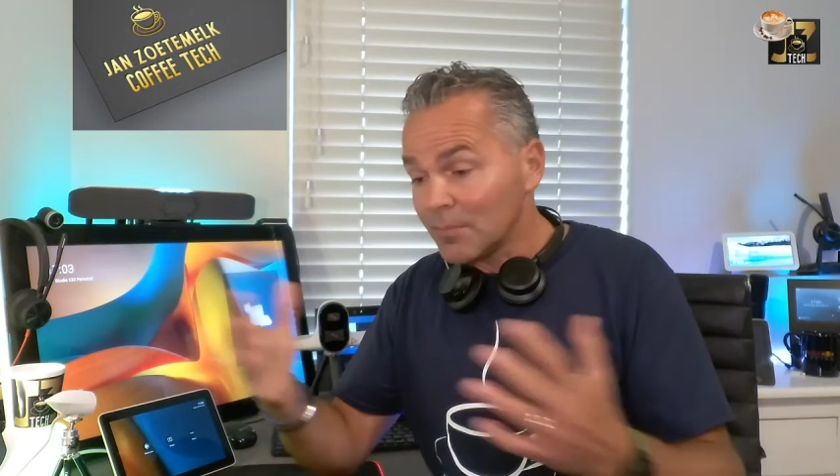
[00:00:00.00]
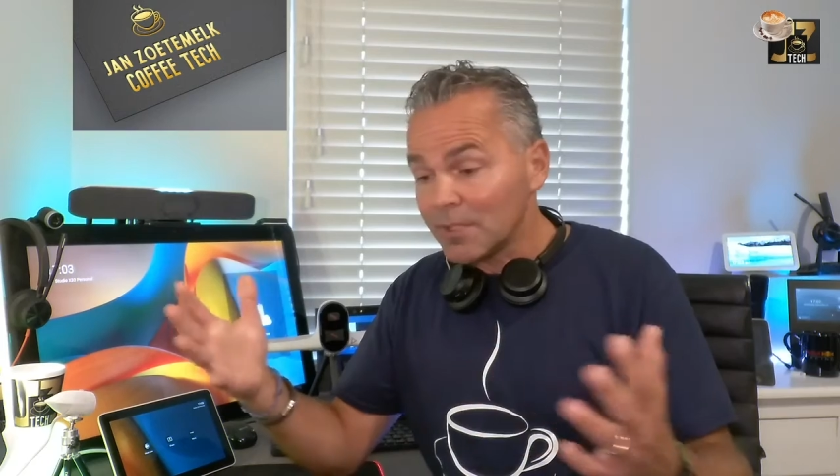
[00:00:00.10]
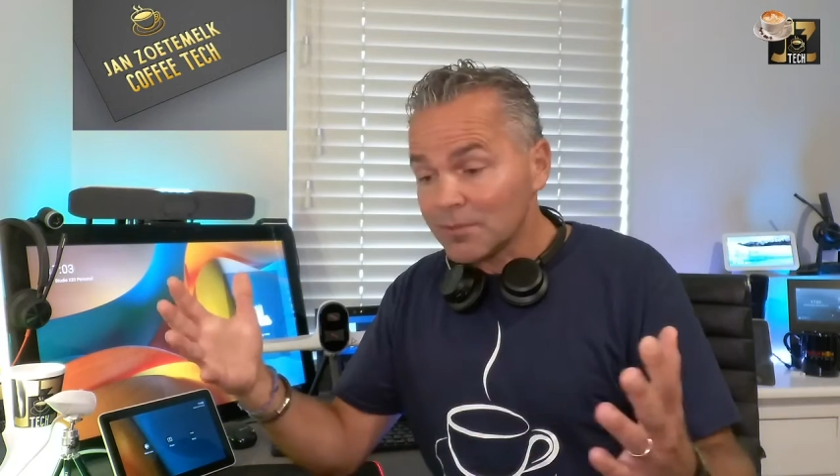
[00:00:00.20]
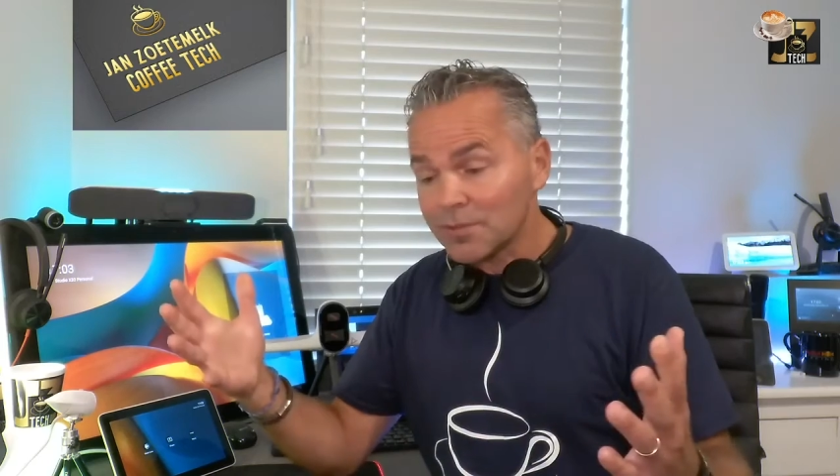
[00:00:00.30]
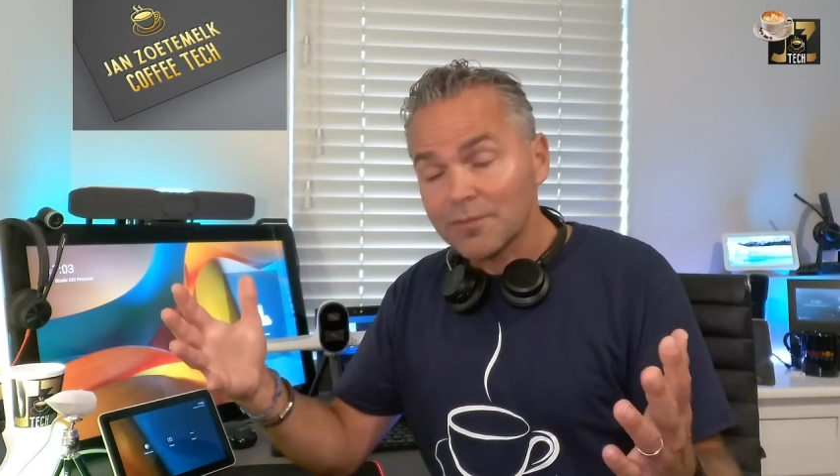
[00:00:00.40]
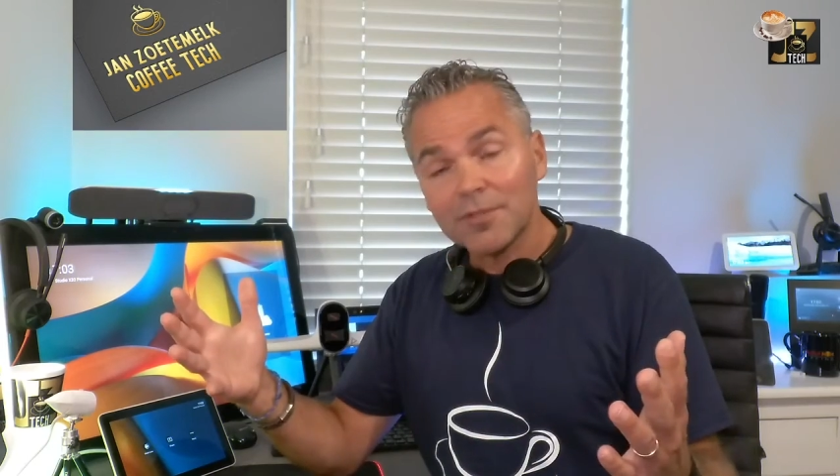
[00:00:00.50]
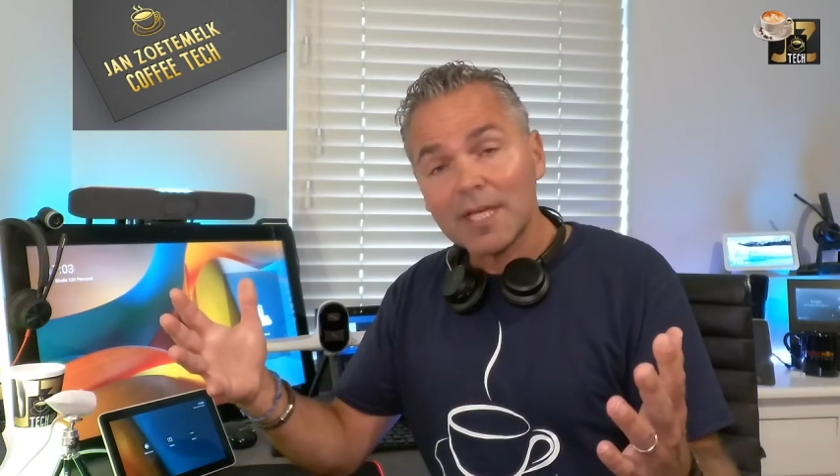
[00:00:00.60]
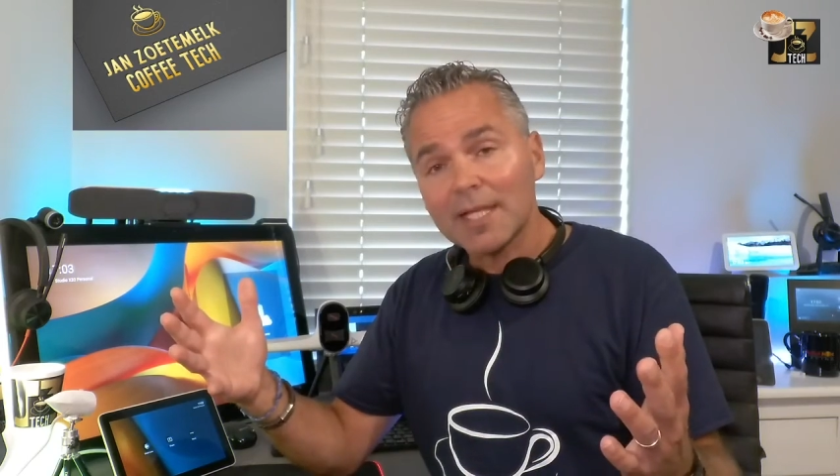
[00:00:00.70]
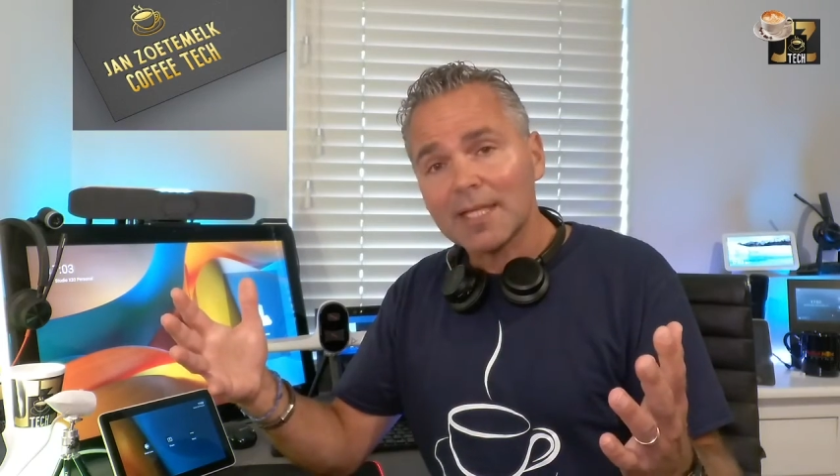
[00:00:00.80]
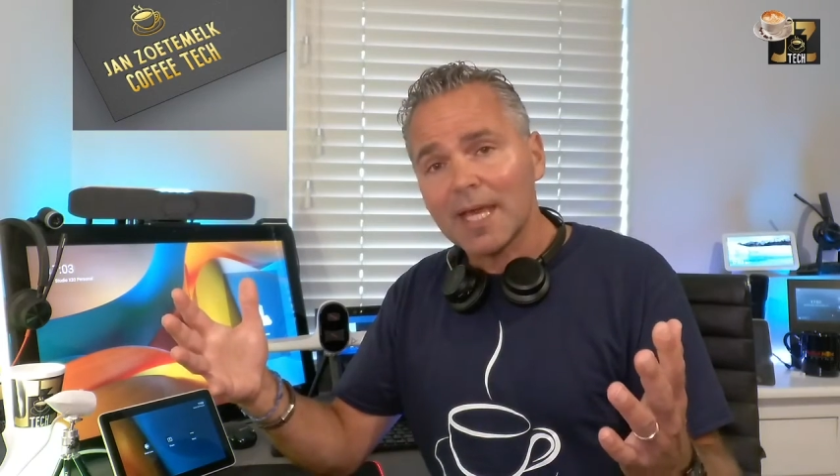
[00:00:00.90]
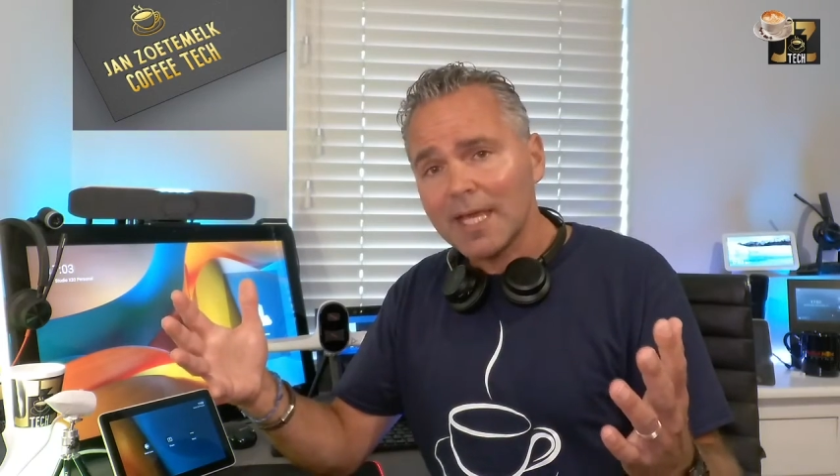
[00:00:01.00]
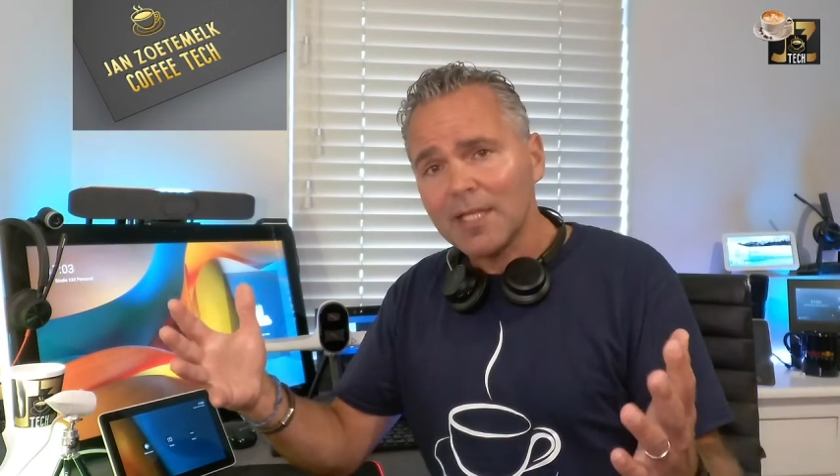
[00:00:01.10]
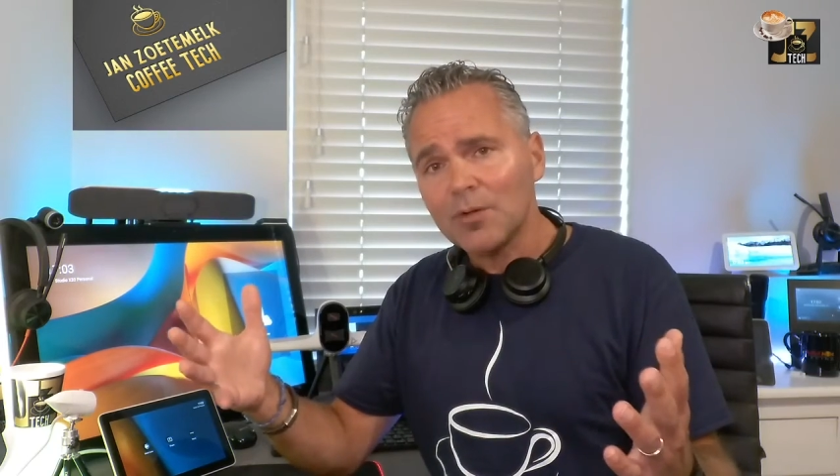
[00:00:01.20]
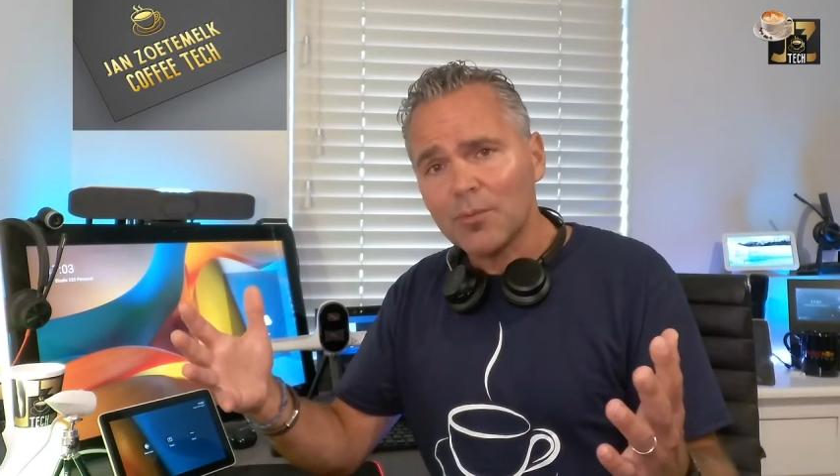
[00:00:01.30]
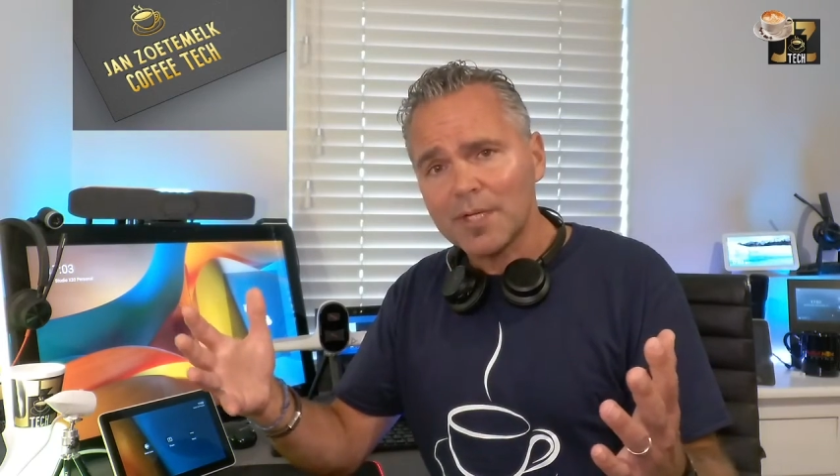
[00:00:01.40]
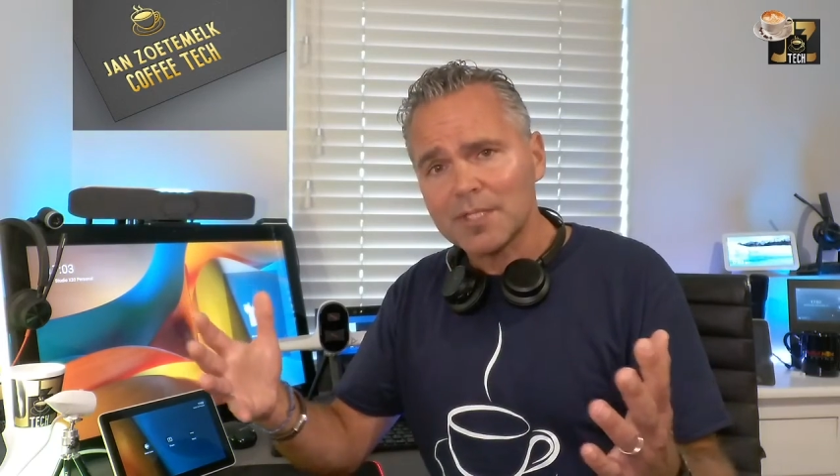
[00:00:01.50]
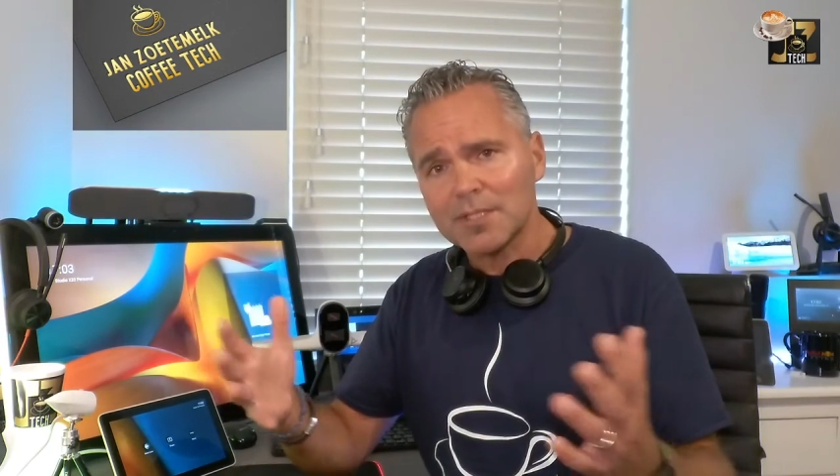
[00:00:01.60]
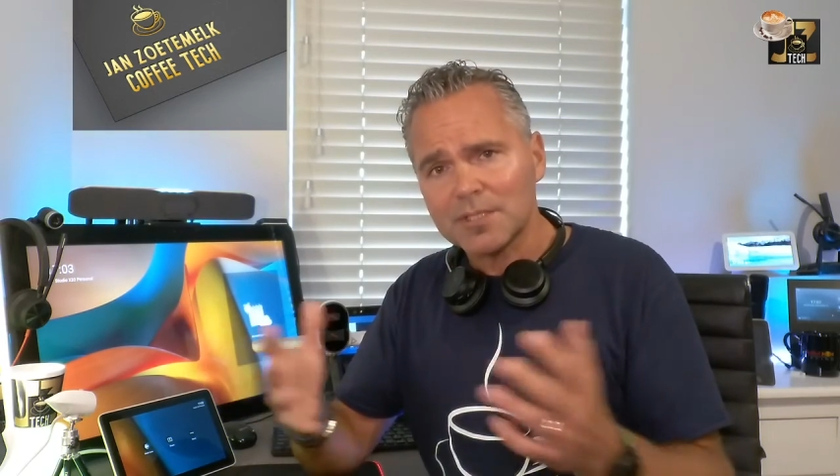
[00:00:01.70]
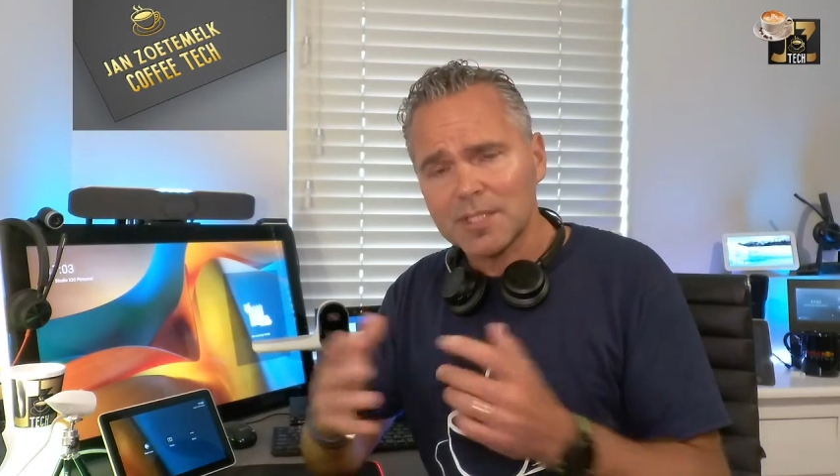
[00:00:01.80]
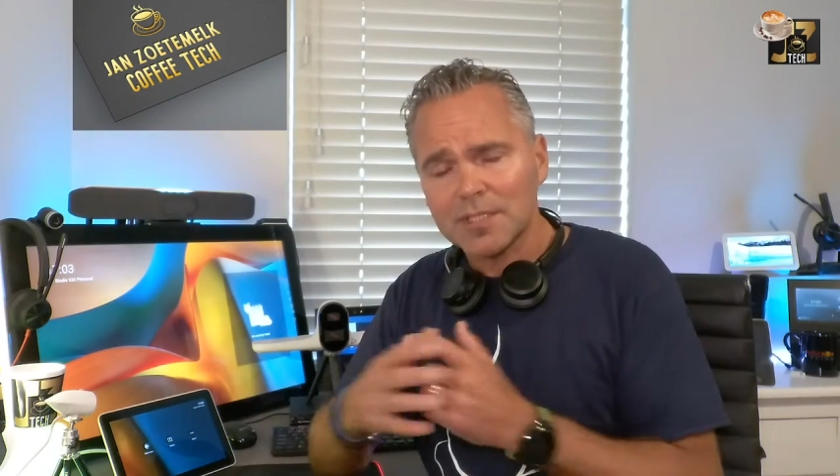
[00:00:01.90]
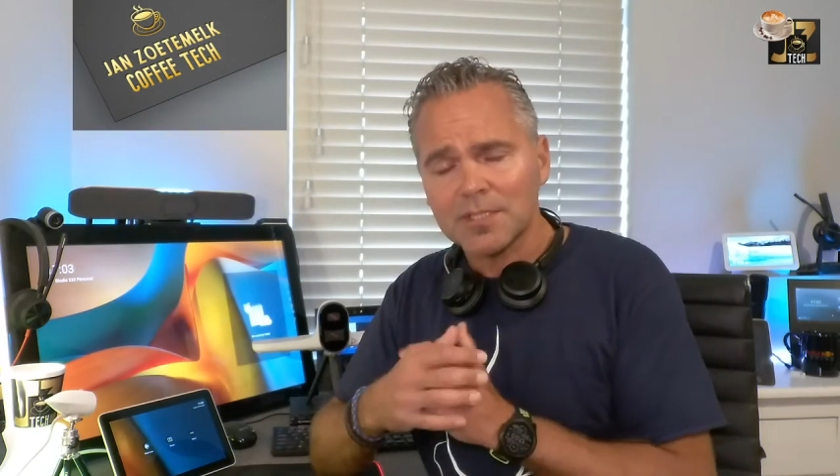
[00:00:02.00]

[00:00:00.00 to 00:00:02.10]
But also, if you got any questions,